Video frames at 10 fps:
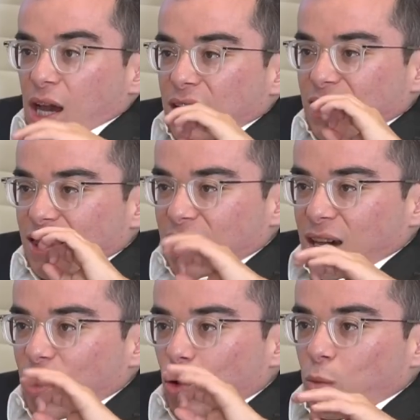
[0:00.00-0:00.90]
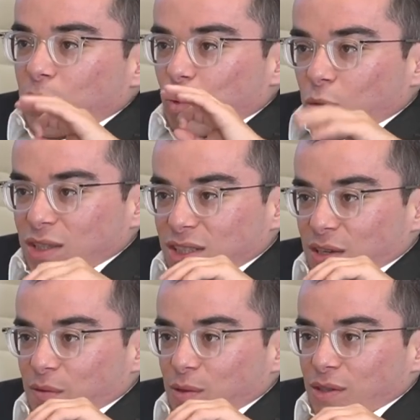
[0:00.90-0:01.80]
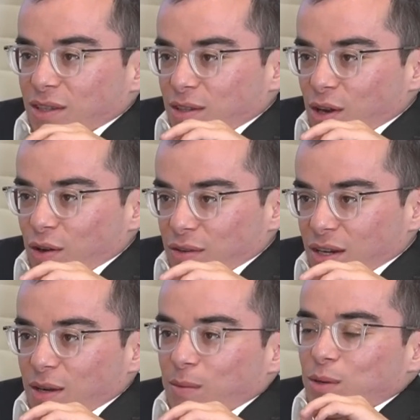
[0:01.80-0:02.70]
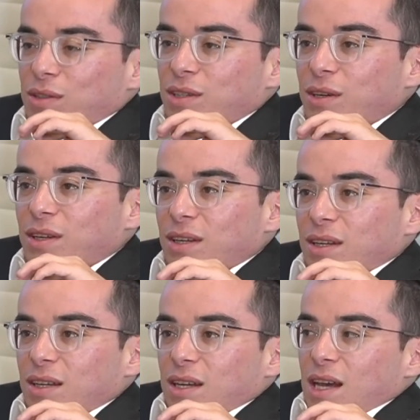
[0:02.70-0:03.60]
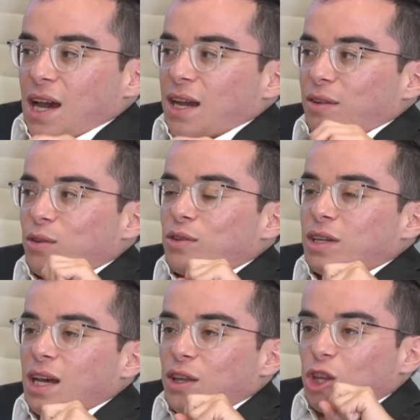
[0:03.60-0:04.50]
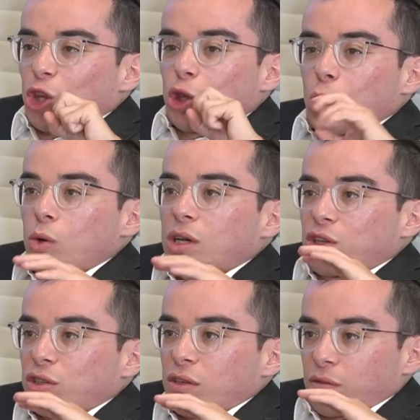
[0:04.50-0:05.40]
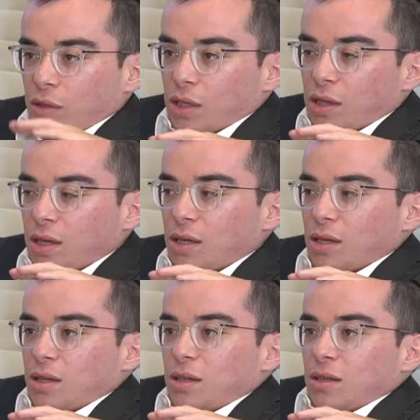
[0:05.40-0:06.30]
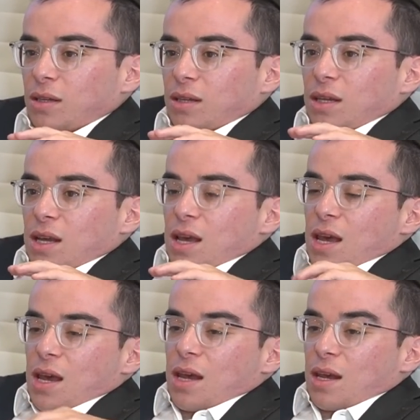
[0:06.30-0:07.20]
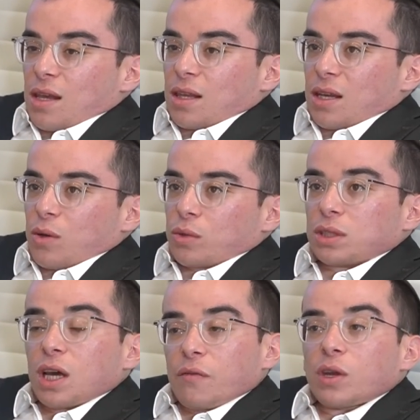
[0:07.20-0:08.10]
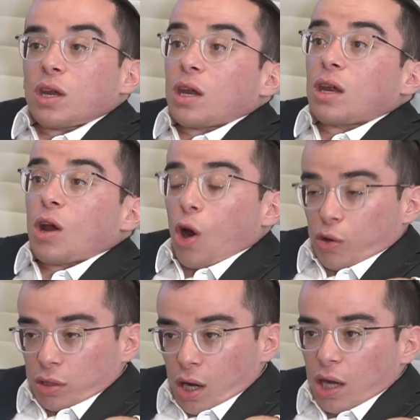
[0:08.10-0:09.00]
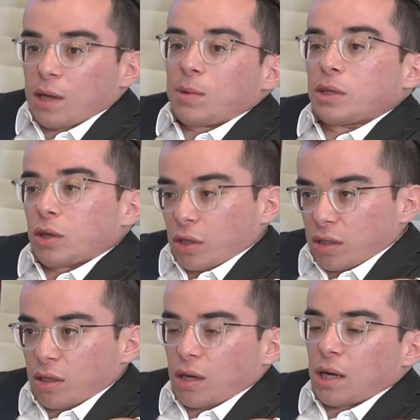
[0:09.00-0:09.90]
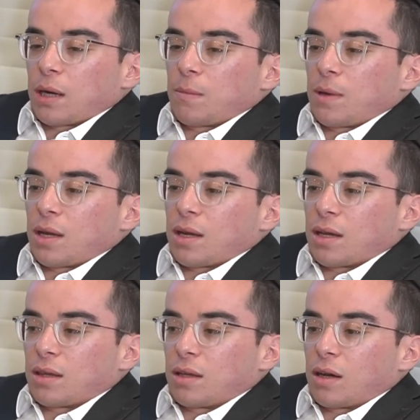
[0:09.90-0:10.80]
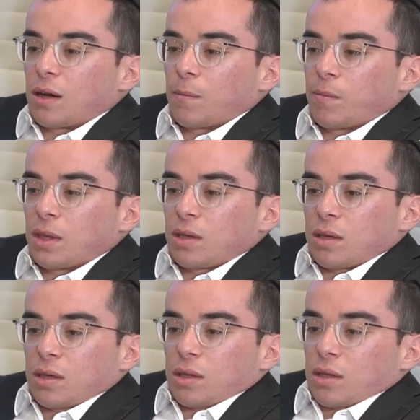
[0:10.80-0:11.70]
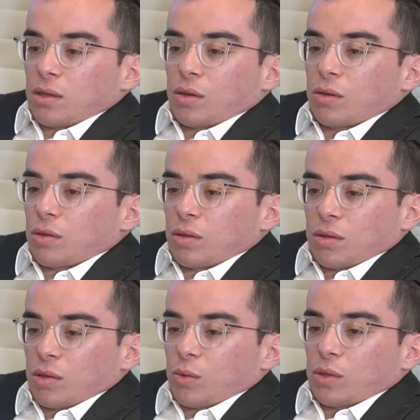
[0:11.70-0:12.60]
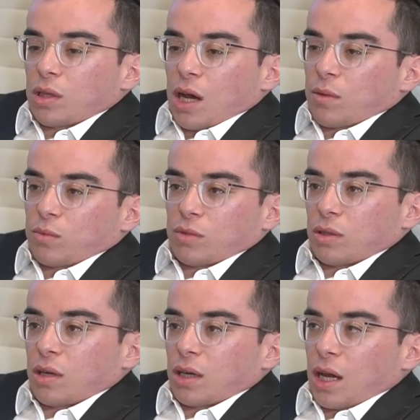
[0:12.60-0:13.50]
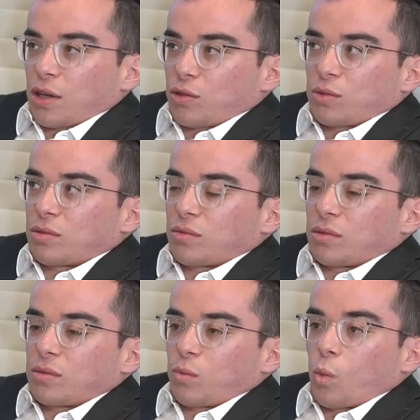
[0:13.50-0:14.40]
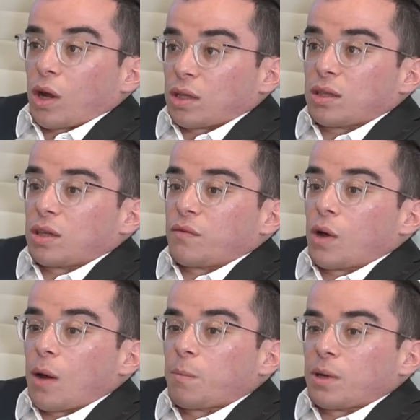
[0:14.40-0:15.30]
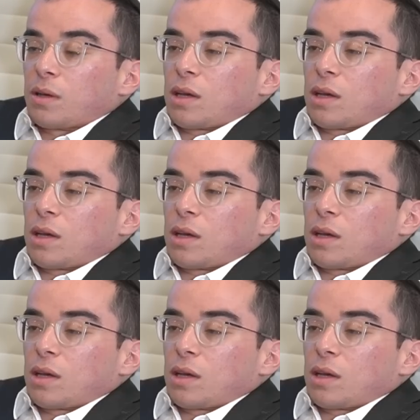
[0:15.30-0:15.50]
I did not open one sefer the entire time I was there. I literally had no cheshik for anything. And it was definitely a hard time, a dark time, and there were times where like I just wanted to give up.